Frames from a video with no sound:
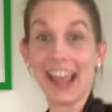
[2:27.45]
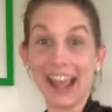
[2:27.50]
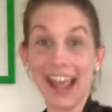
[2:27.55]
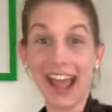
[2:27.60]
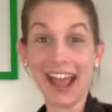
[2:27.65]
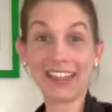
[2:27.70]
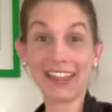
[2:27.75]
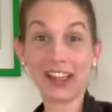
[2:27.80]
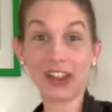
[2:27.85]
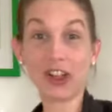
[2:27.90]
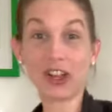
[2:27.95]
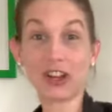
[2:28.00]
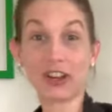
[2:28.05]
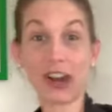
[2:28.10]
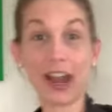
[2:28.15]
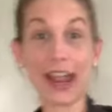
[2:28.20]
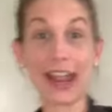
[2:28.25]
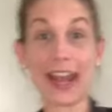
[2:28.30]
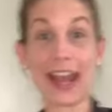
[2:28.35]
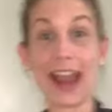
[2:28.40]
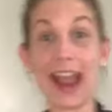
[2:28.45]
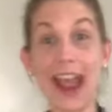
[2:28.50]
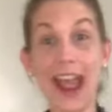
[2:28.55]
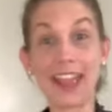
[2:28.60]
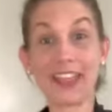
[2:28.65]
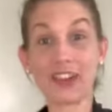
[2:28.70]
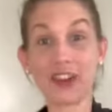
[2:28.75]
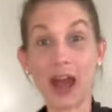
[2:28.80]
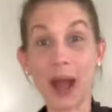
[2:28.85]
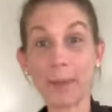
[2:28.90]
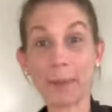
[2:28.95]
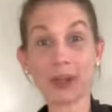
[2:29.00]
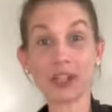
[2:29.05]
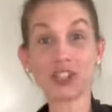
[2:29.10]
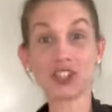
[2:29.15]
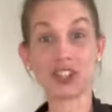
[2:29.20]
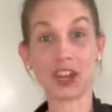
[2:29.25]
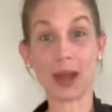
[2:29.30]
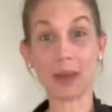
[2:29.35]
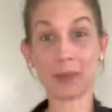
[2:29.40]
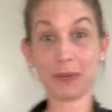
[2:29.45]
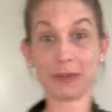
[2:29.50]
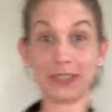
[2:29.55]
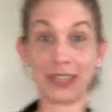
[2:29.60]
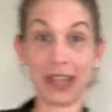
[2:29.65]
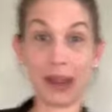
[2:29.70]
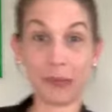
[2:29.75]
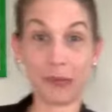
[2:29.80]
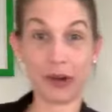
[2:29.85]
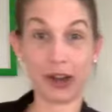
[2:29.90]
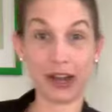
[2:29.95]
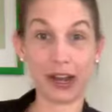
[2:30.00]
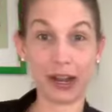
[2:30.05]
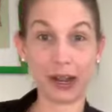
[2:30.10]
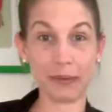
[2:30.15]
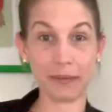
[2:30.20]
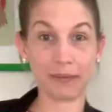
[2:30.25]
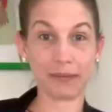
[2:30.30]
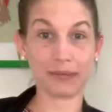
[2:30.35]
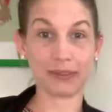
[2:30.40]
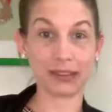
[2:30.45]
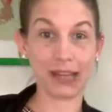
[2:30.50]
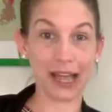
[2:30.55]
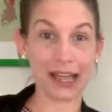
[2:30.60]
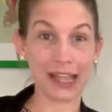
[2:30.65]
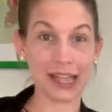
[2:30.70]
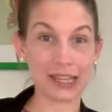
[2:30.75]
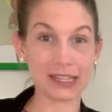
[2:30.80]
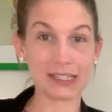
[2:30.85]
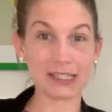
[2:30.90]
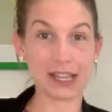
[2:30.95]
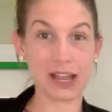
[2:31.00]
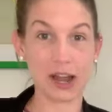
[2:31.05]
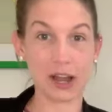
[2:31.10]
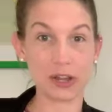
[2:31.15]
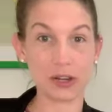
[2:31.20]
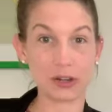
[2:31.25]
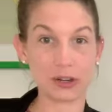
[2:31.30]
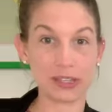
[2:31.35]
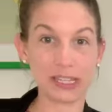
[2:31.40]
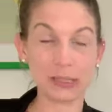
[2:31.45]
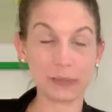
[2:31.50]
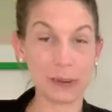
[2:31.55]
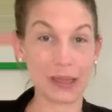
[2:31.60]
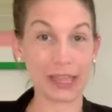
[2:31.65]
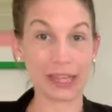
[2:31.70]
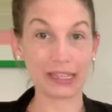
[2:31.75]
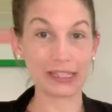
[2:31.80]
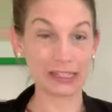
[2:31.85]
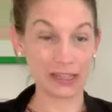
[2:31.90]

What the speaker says: And they look great. And they're not bunched up. See, I'm wearing leggings under these pants,